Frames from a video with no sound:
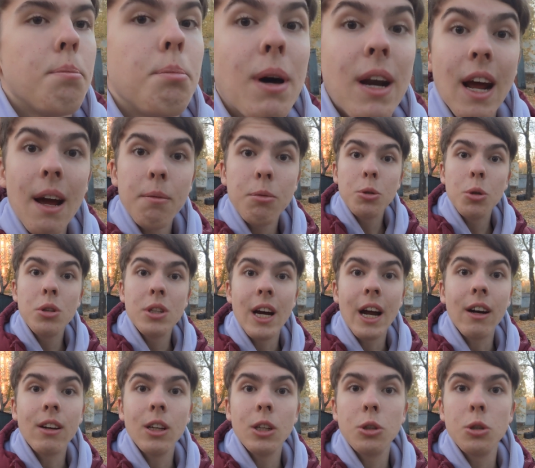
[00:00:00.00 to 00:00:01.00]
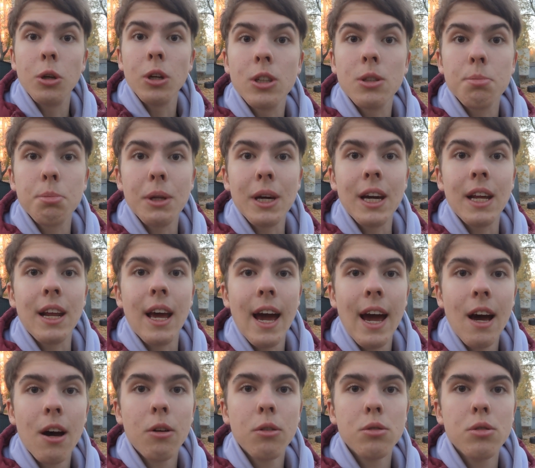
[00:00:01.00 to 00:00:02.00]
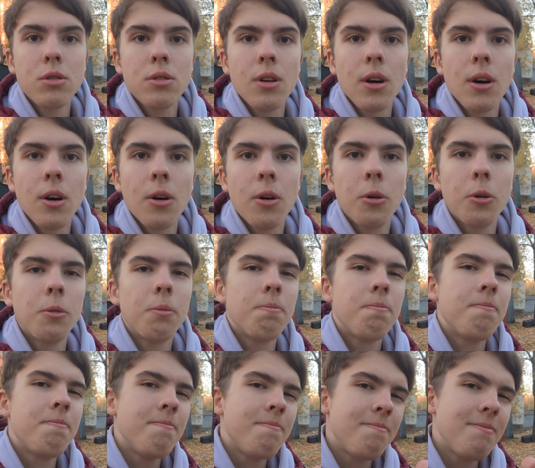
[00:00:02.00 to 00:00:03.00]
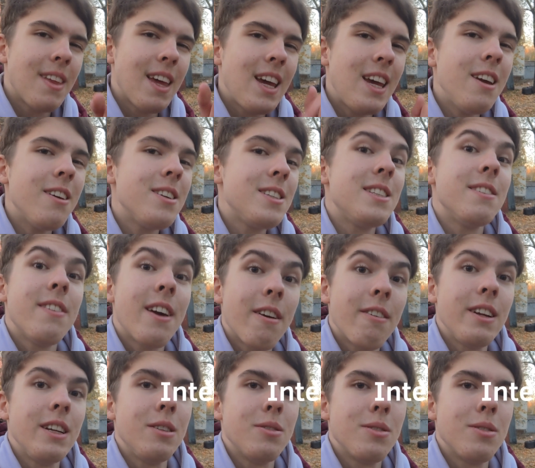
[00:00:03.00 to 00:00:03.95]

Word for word: but I'm too tired explain how, so here's a very